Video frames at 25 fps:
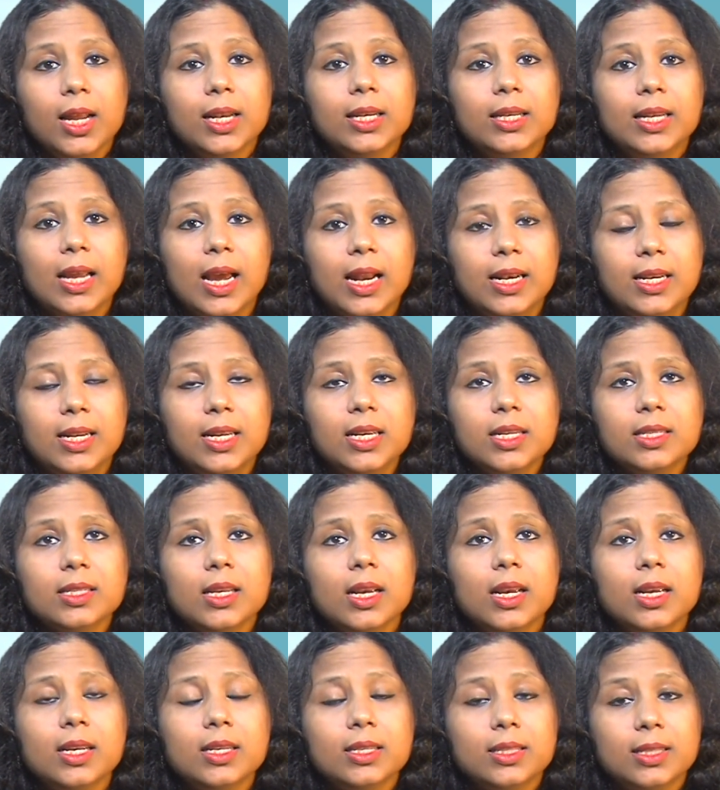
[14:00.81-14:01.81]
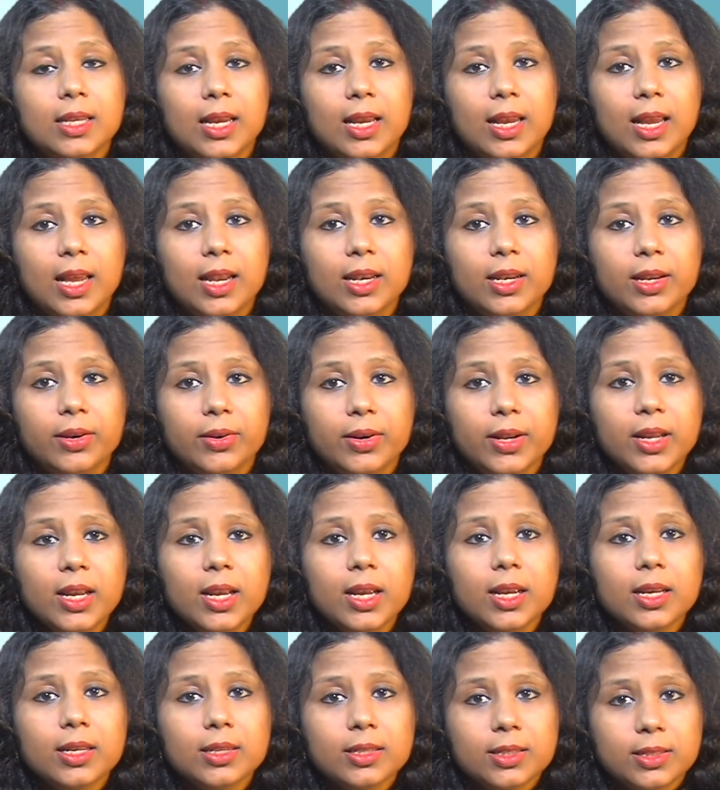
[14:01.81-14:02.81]
that is secondary
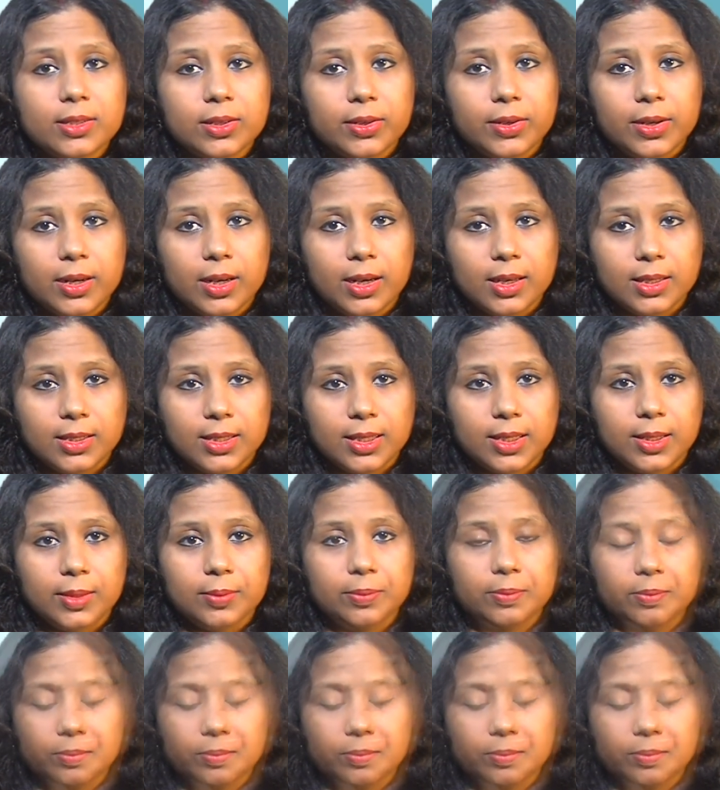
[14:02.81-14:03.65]
sterility.